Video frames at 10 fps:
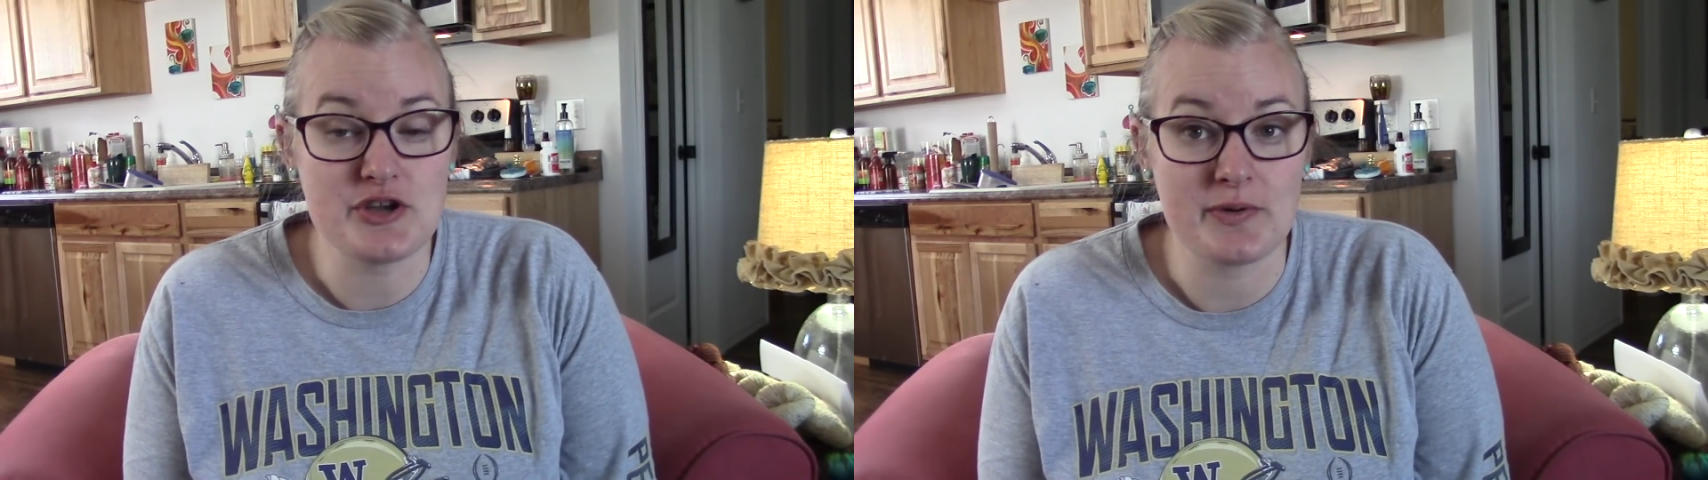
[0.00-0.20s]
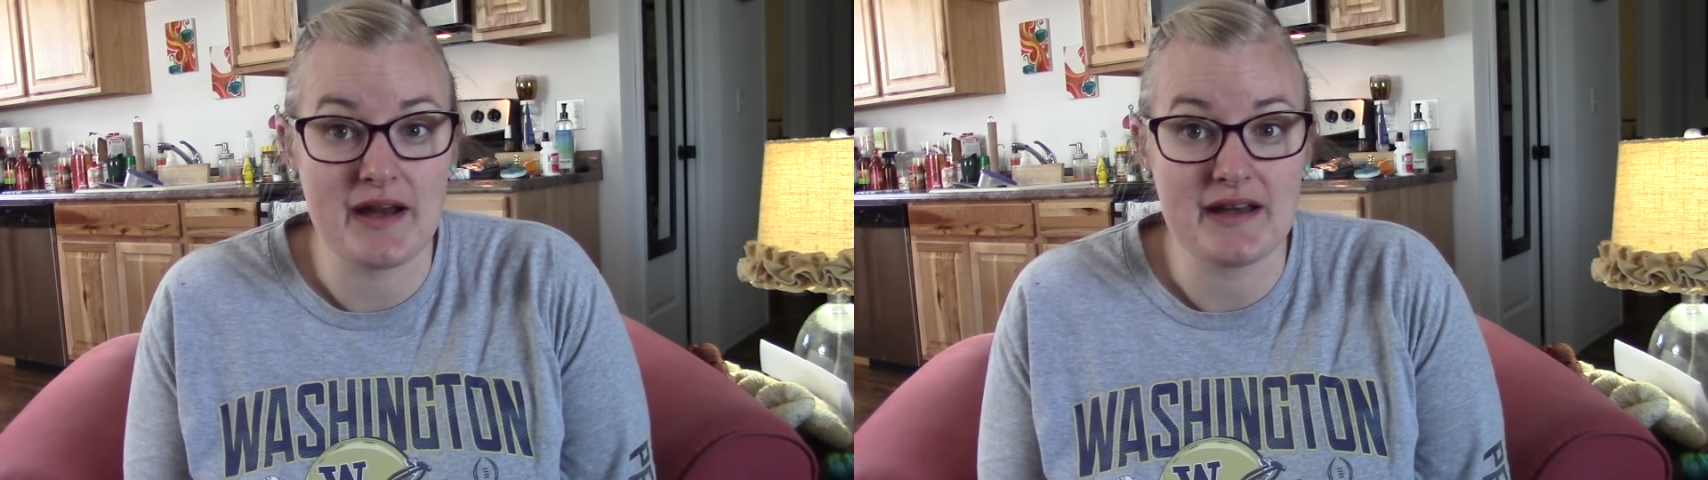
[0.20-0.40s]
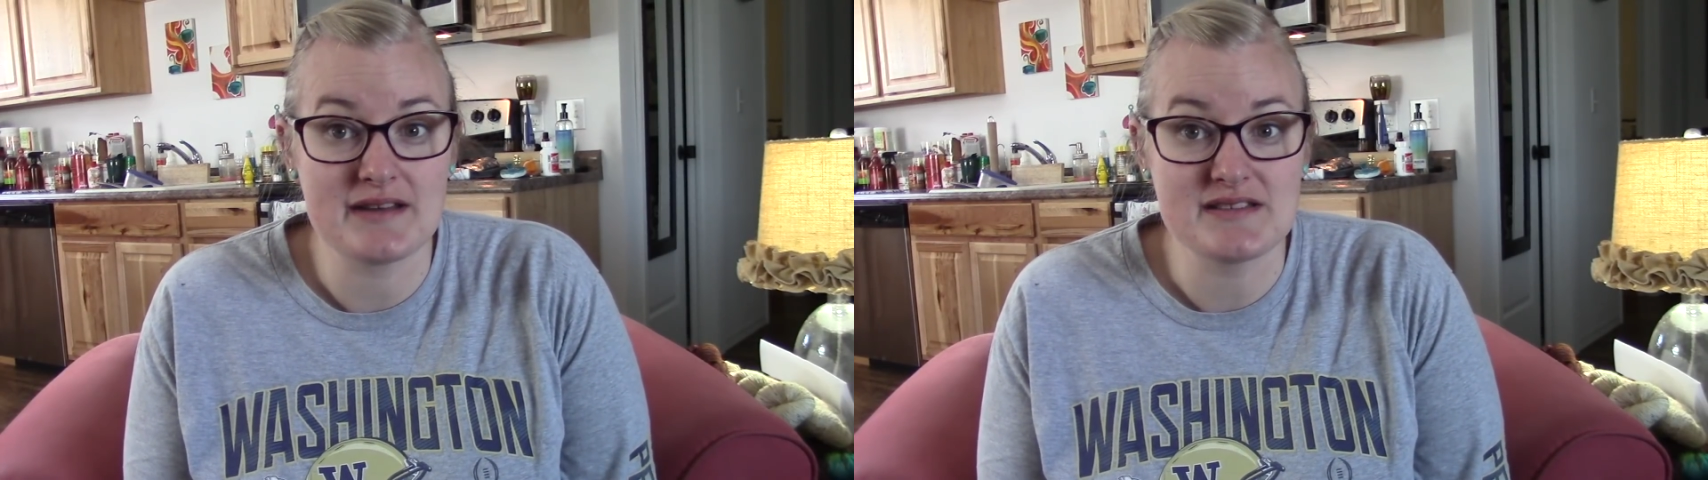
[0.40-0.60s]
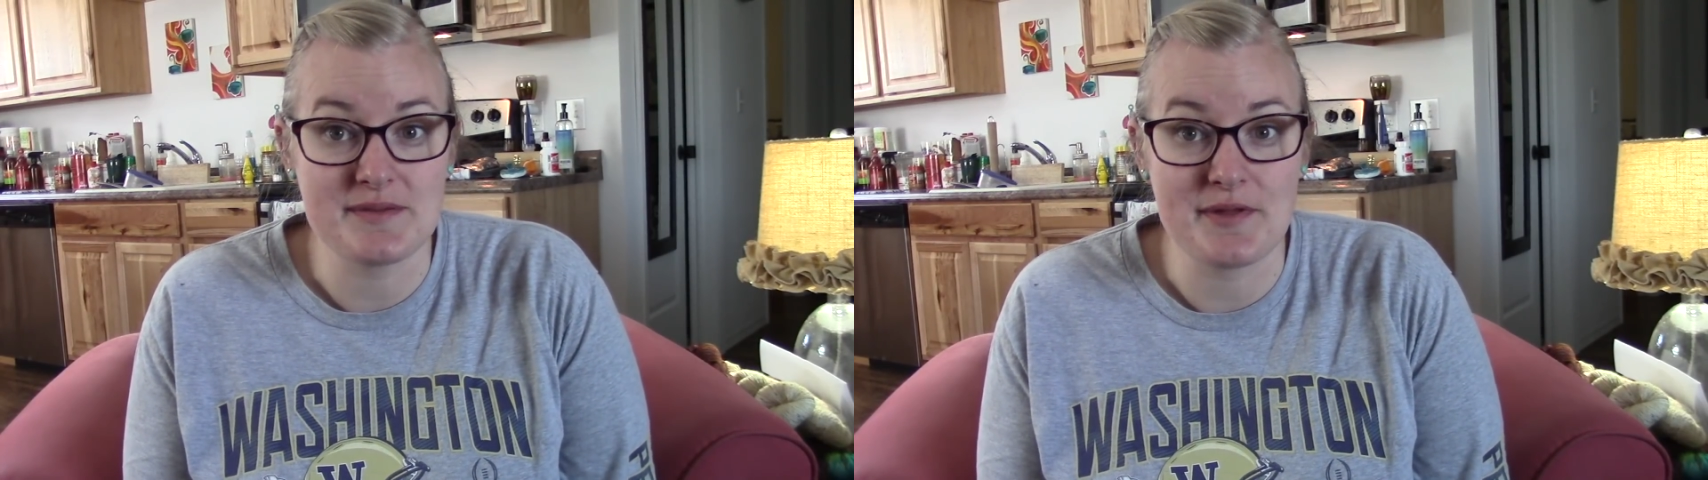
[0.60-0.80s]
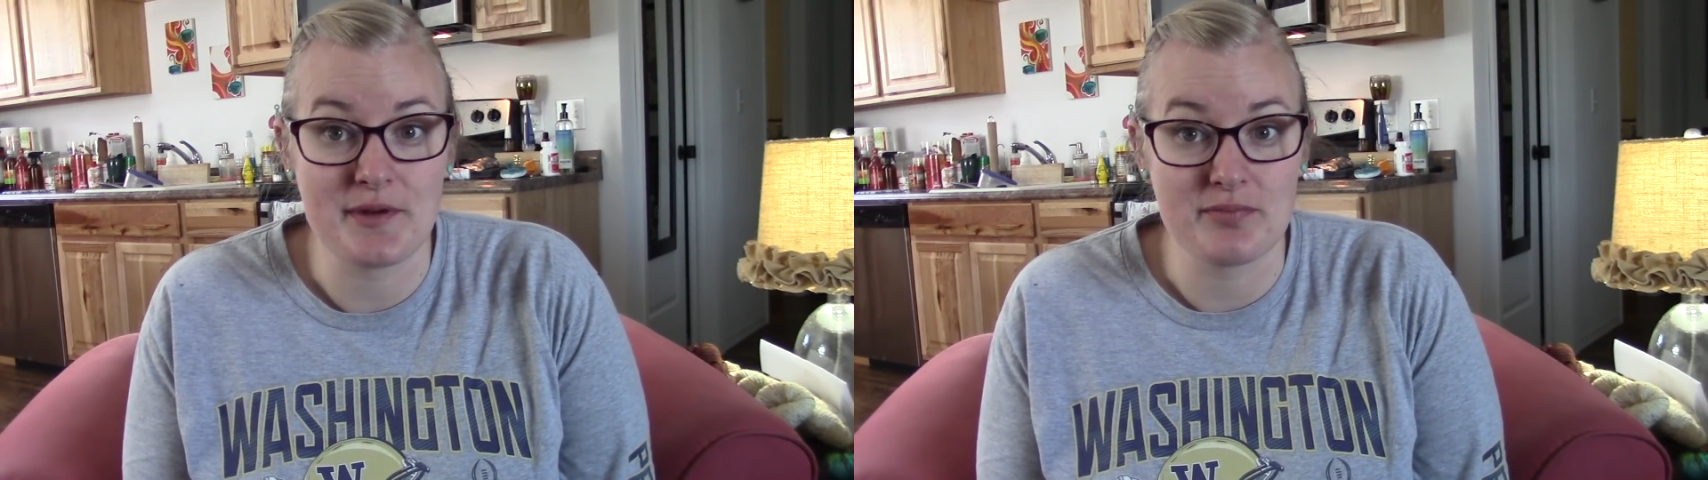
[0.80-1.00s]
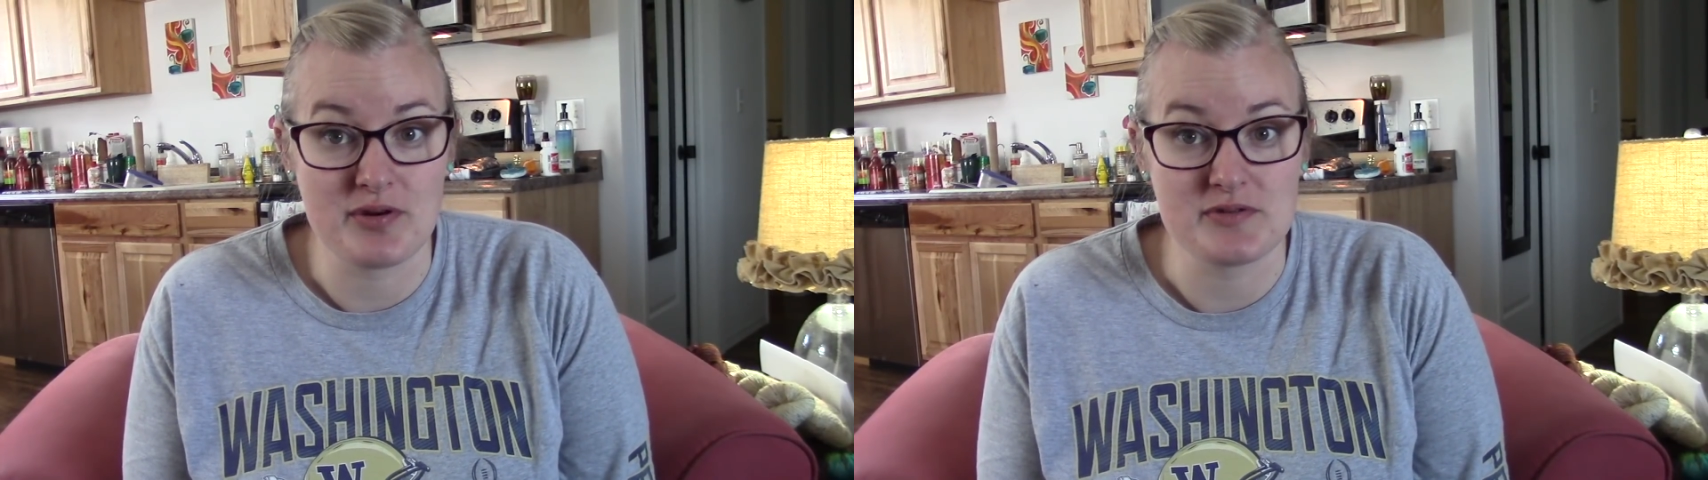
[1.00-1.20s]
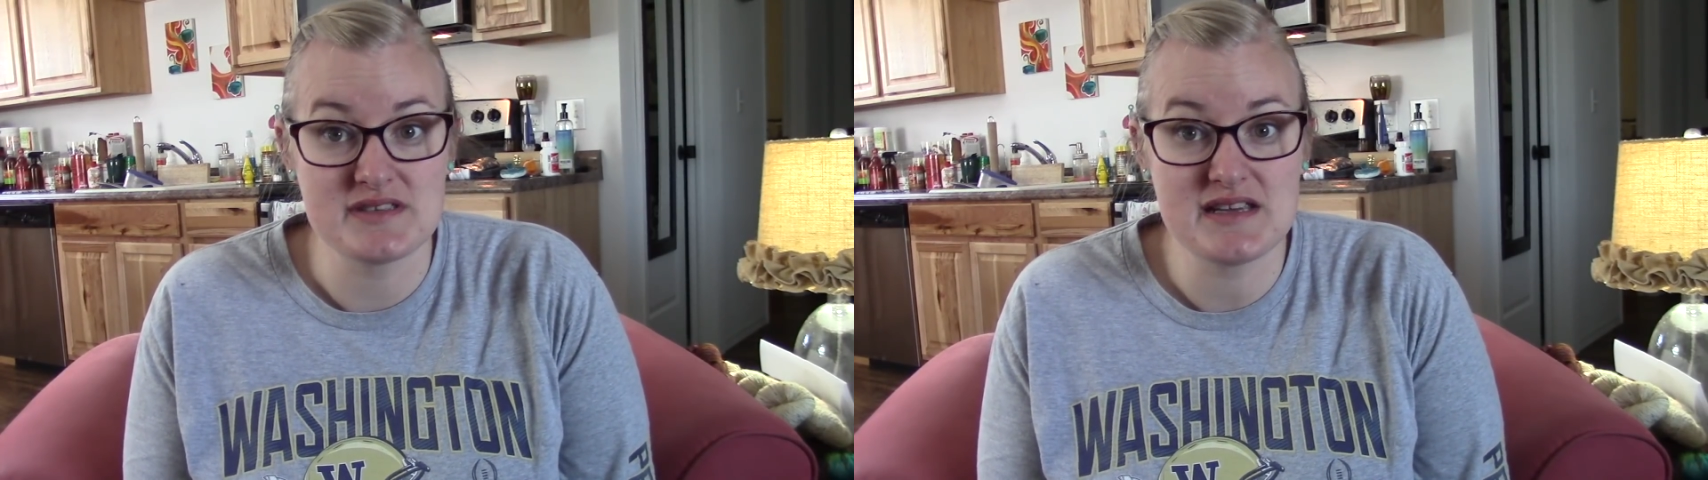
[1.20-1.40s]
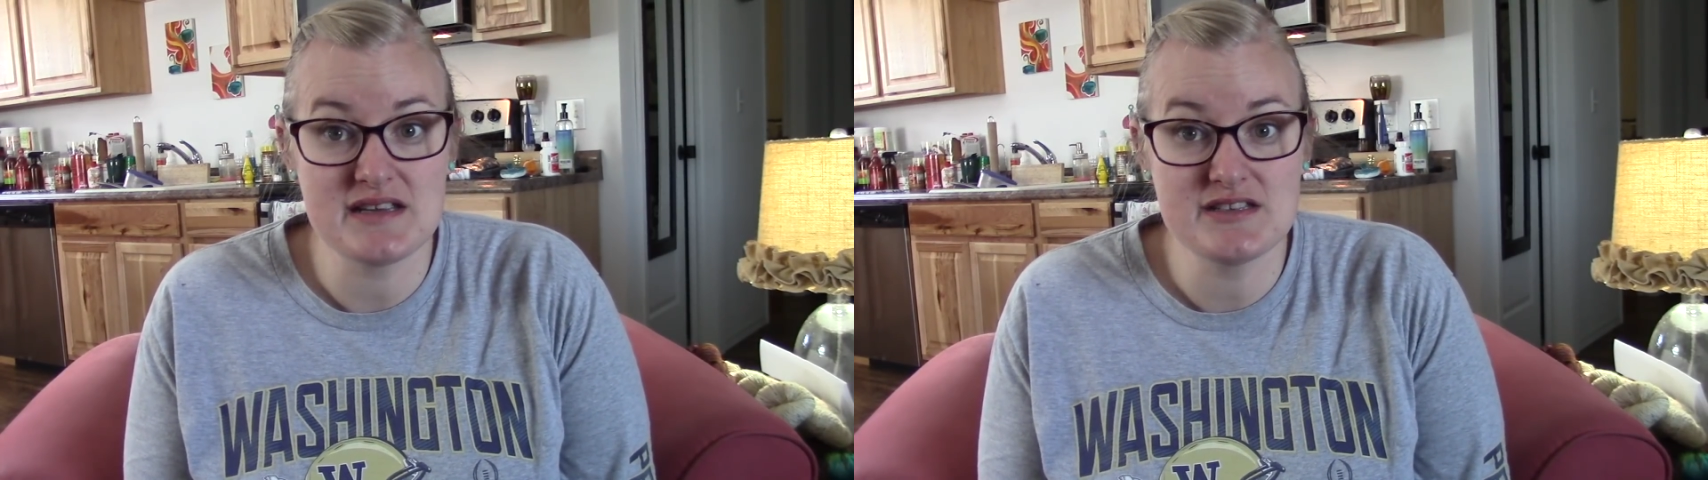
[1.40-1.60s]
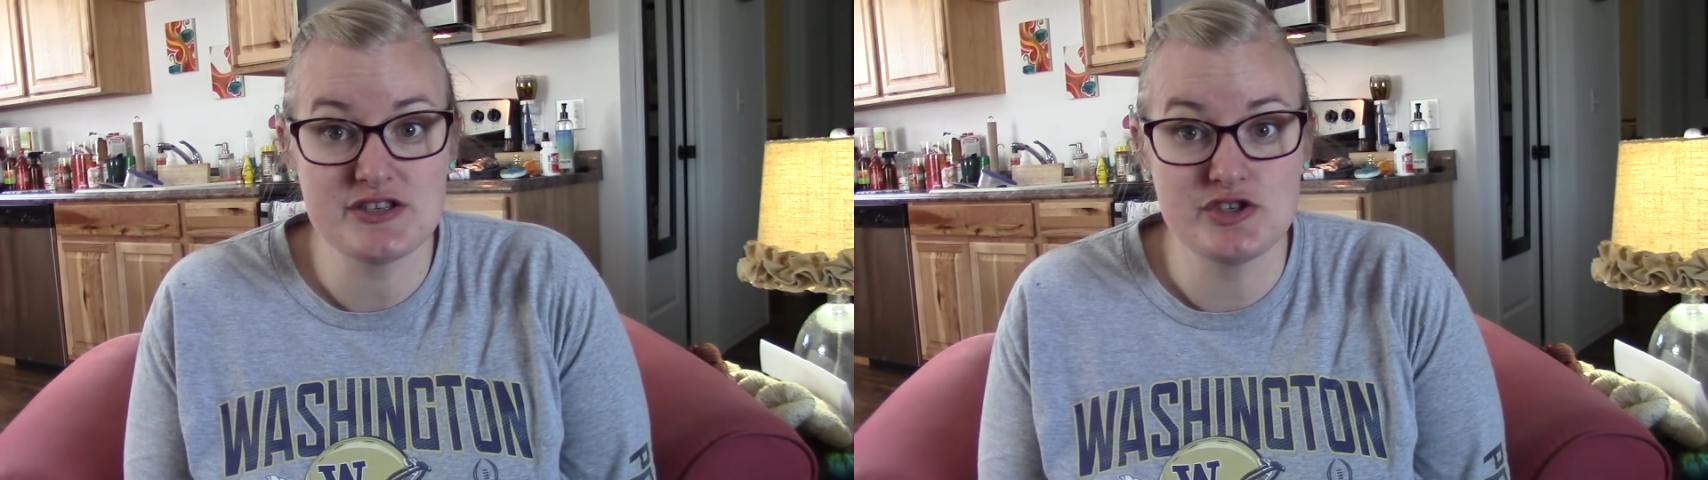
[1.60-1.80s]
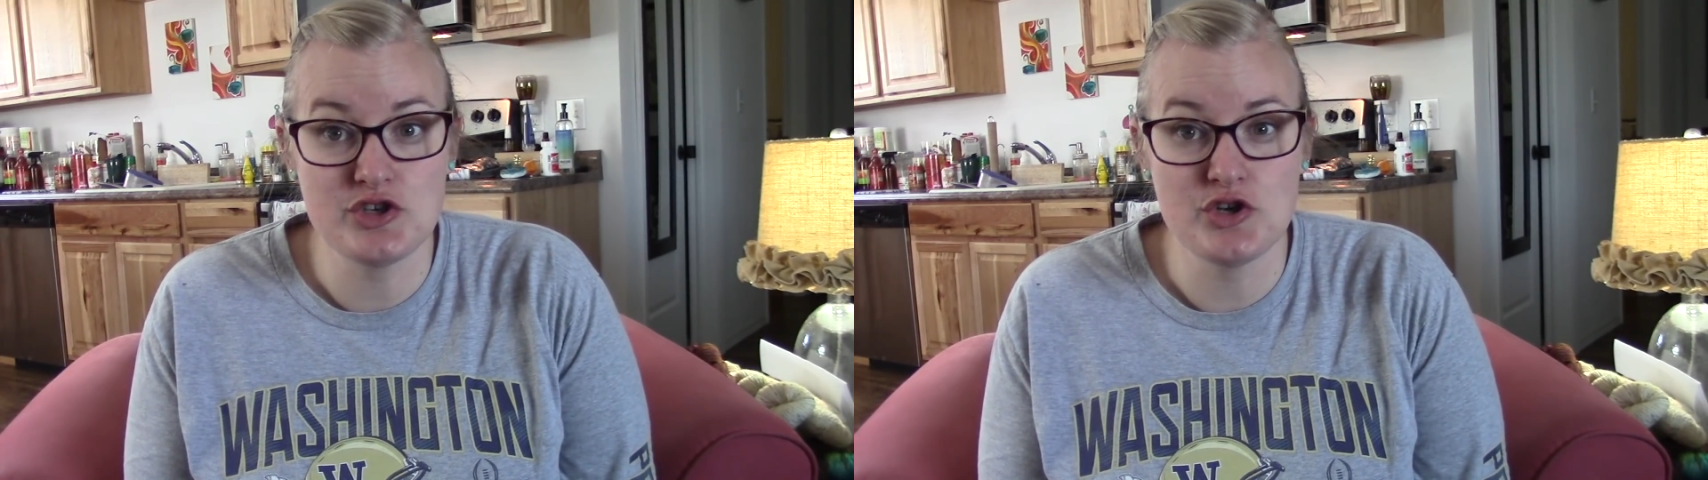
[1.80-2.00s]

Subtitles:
donated some of their proceeds